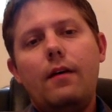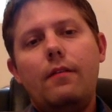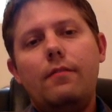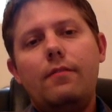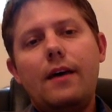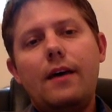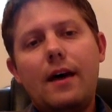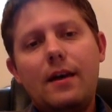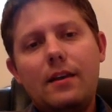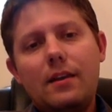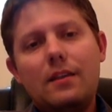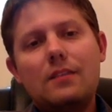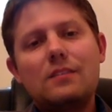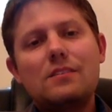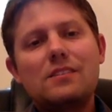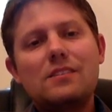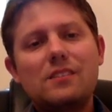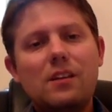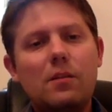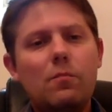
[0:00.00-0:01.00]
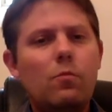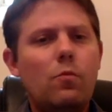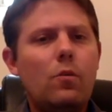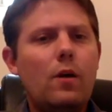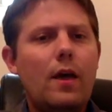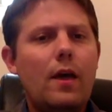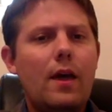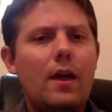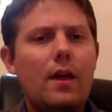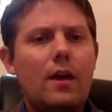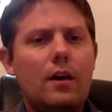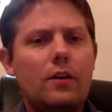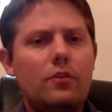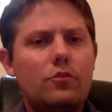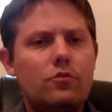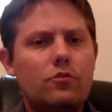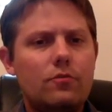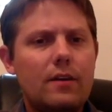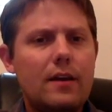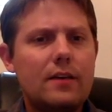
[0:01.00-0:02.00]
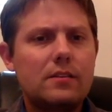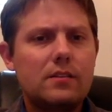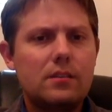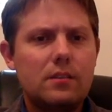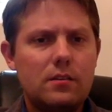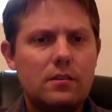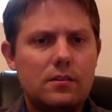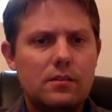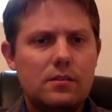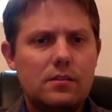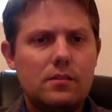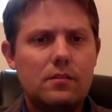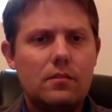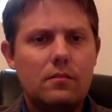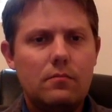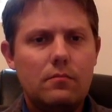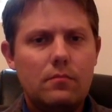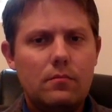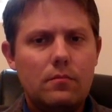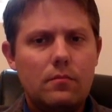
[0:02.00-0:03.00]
that in some way addresses